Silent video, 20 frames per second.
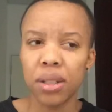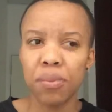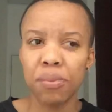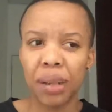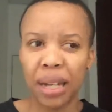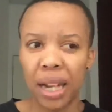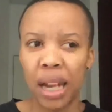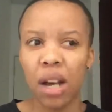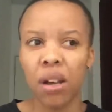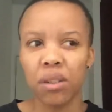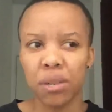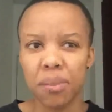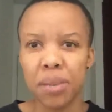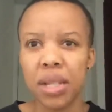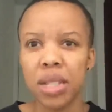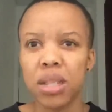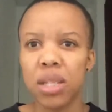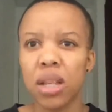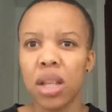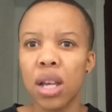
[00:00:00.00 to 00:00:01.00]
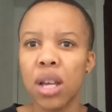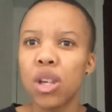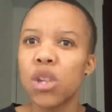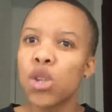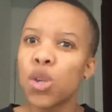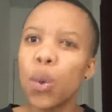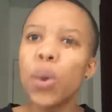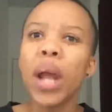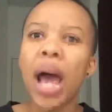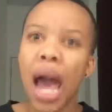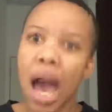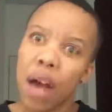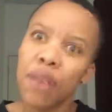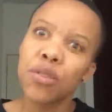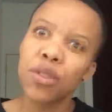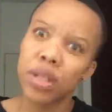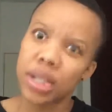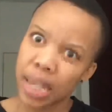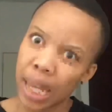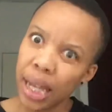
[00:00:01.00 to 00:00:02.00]
But now it means you and I have
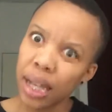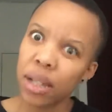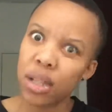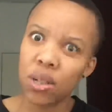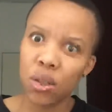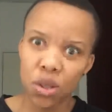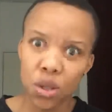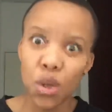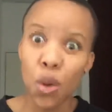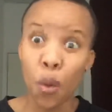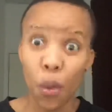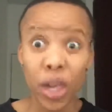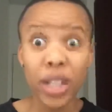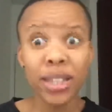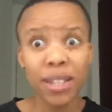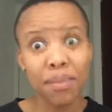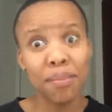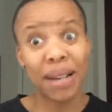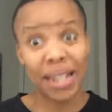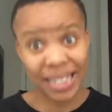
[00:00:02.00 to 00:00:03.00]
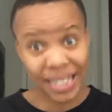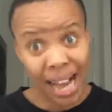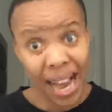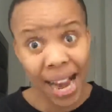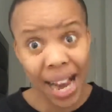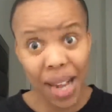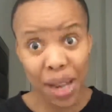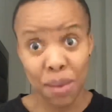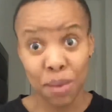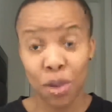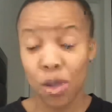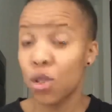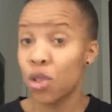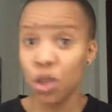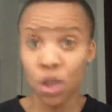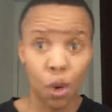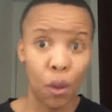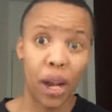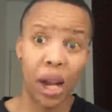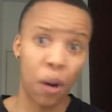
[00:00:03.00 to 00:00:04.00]
to date because you wasted my time. Because you
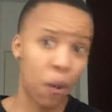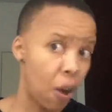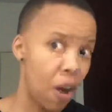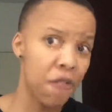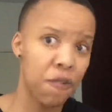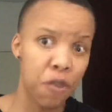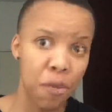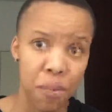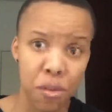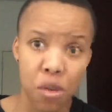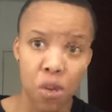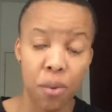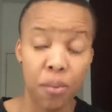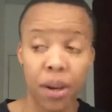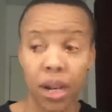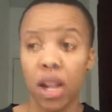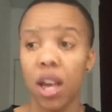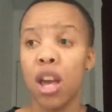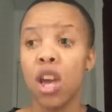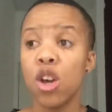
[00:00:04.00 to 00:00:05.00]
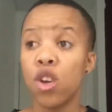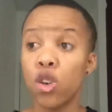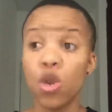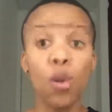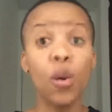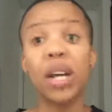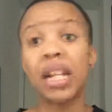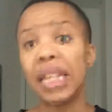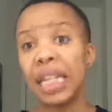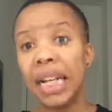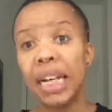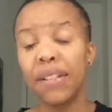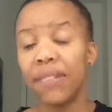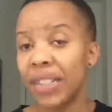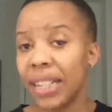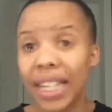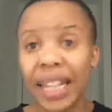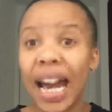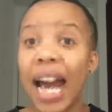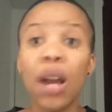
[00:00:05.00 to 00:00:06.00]
know what I want from you, but you want love.
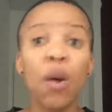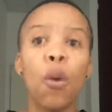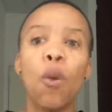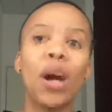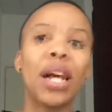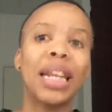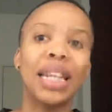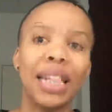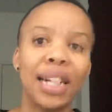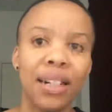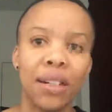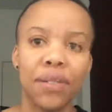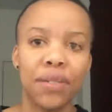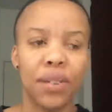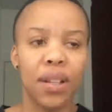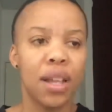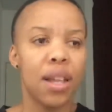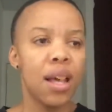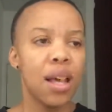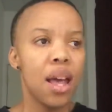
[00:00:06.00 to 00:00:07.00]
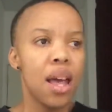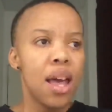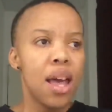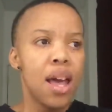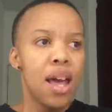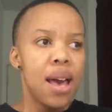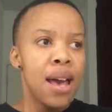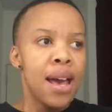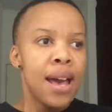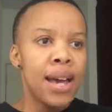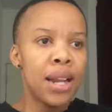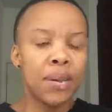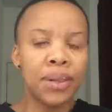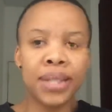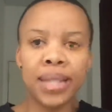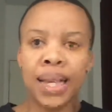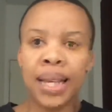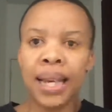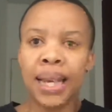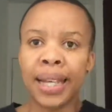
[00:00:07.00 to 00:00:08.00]
And nigga, I don't want love. I was
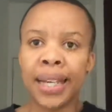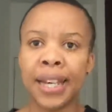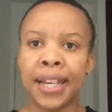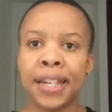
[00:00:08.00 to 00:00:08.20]
there like,